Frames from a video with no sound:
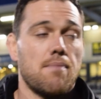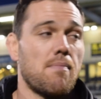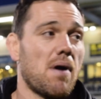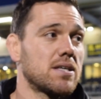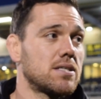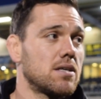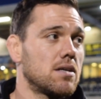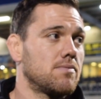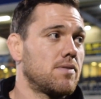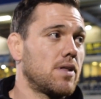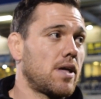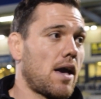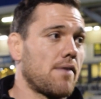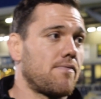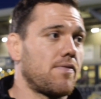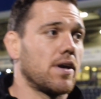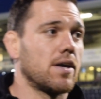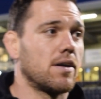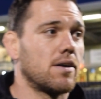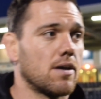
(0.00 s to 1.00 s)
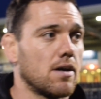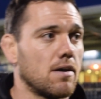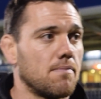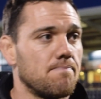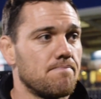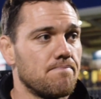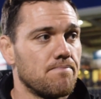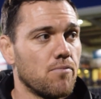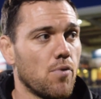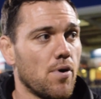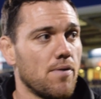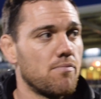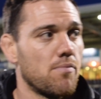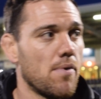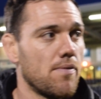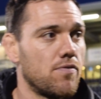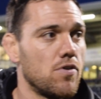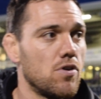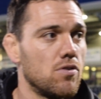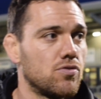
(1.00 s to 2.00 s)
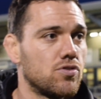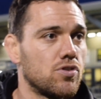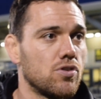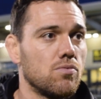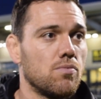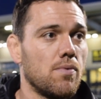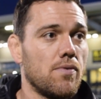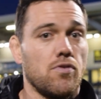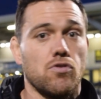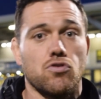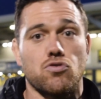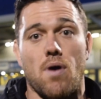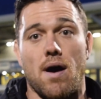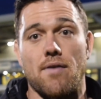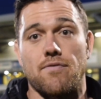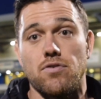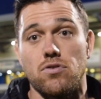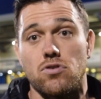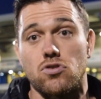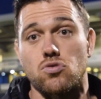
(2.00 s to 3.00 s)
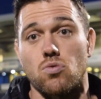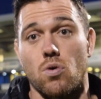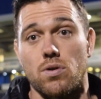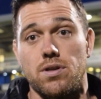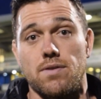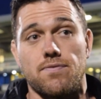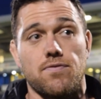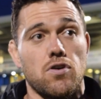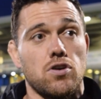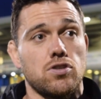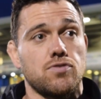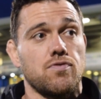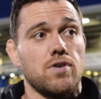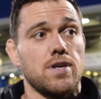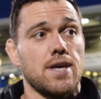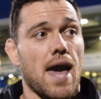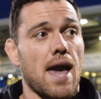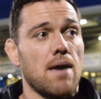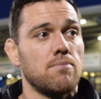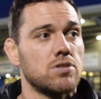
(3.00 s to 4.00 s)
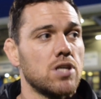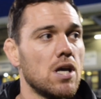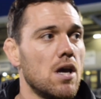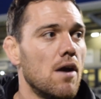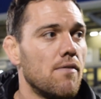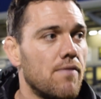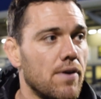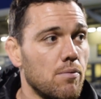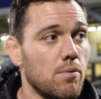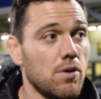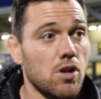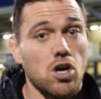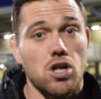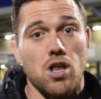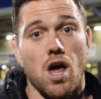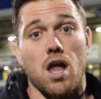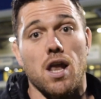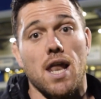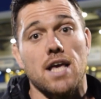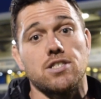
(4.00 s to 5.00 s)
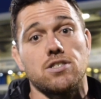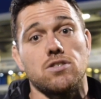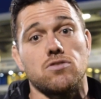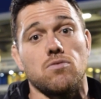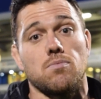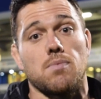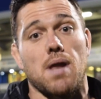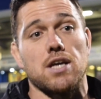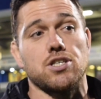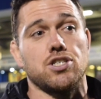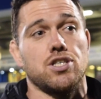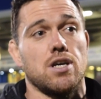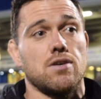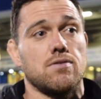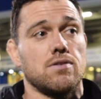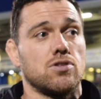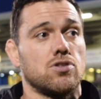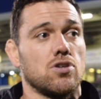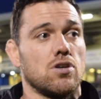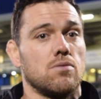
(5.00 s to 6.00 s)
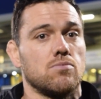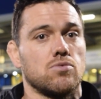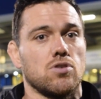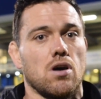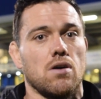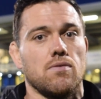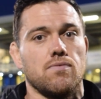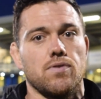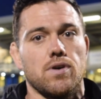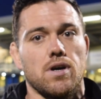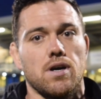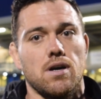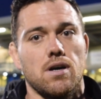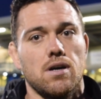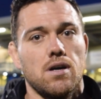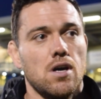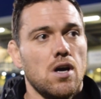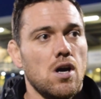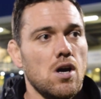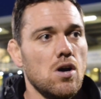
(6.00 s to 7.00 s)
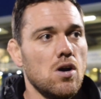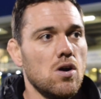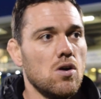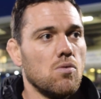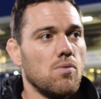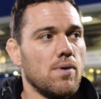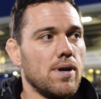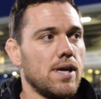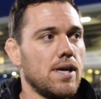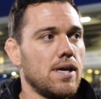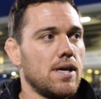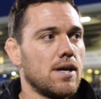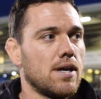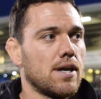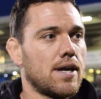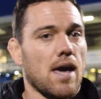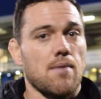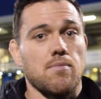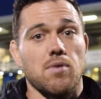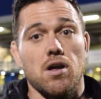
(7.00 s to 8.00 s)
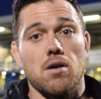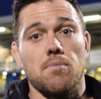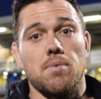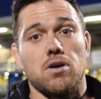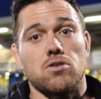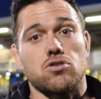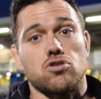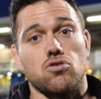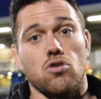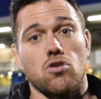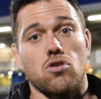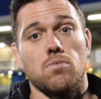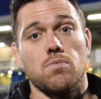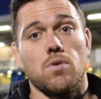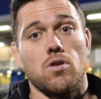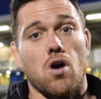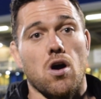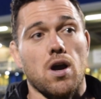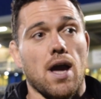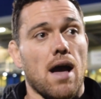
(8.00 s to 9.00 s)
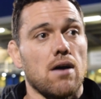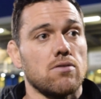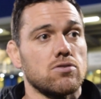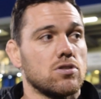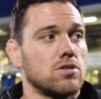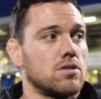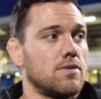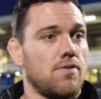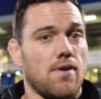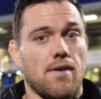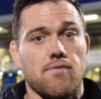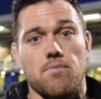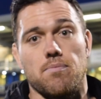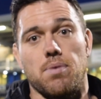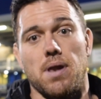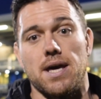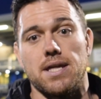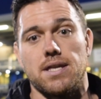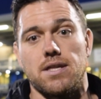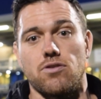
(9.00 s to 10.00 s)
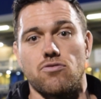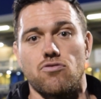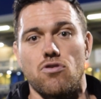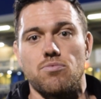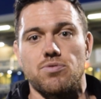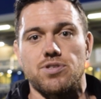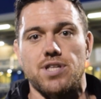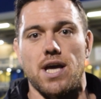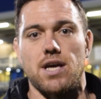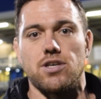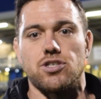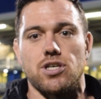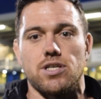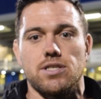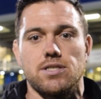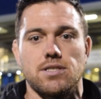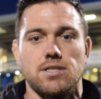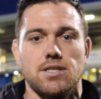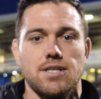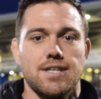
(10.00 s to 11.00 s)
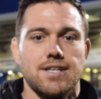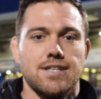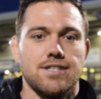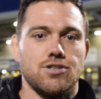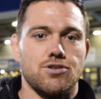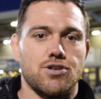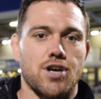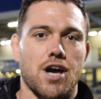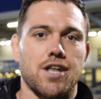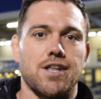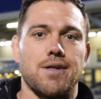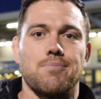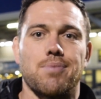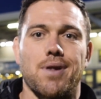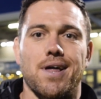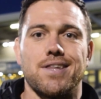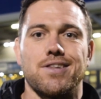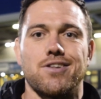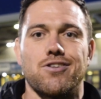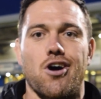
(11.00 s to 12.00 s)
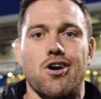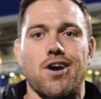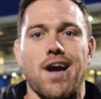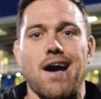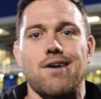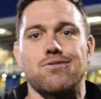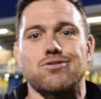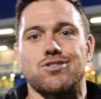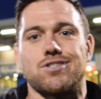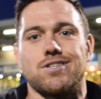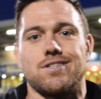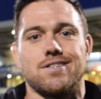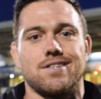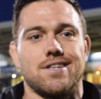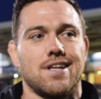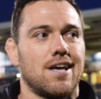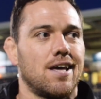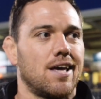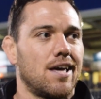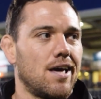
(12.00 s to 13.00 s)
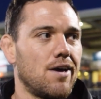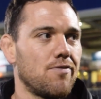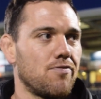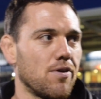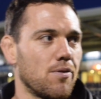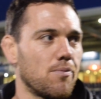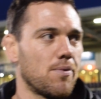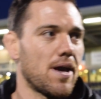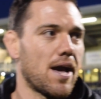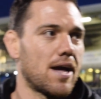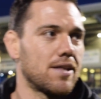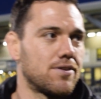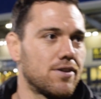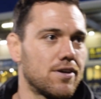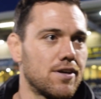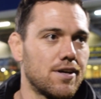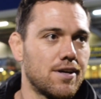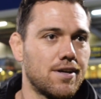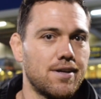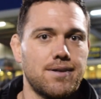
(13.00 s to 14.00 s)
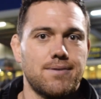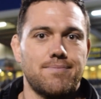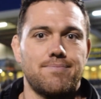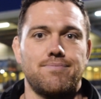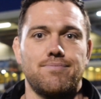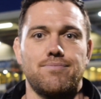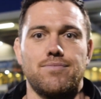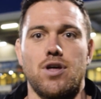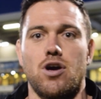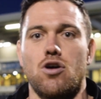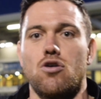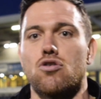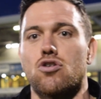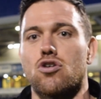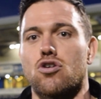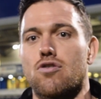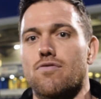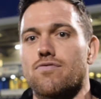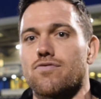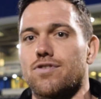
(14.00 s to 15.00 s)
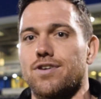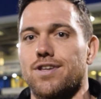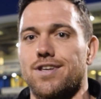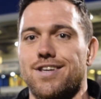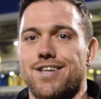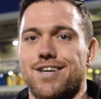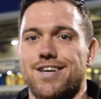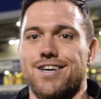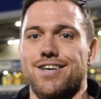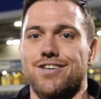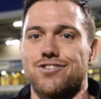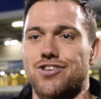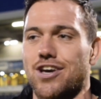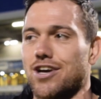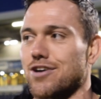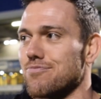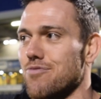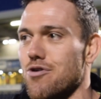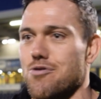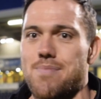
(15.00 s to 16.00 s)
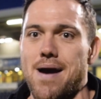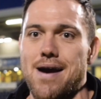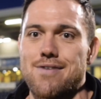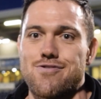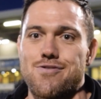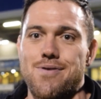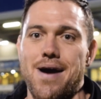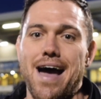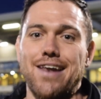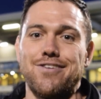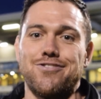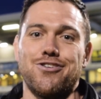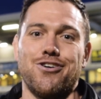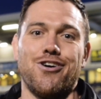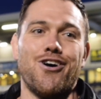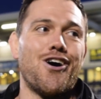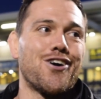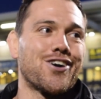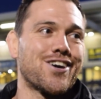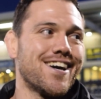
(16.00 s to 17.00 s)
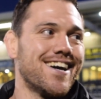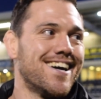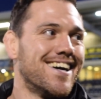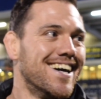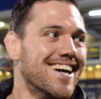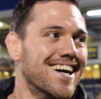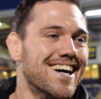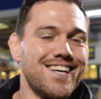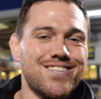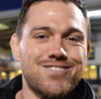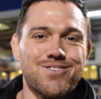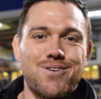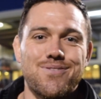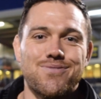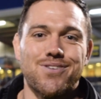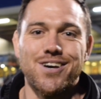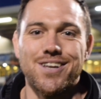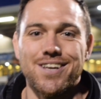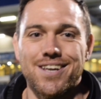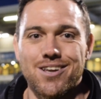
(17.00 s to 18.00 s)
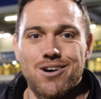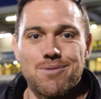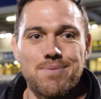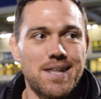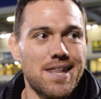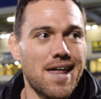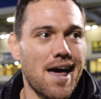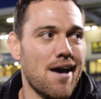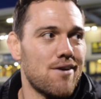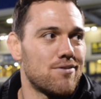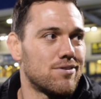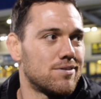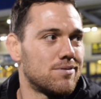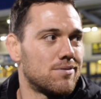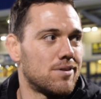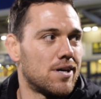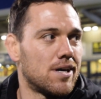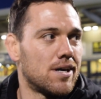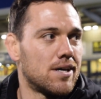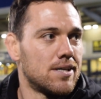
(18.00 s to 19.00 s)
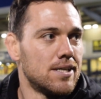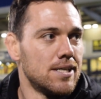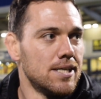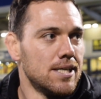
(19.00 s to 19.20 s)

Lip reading: massively. I think we've used quite a few of the squad in the first 3 games. I think we learnt our lessons from last year in terms of we came a little bit unstuck come the knockouts, because if you haven't played in the group stages, you can't then play in the knockouts. And I think we had a hooker covering second row, back row, and hooker. So we've learnt a little bit there, and you know,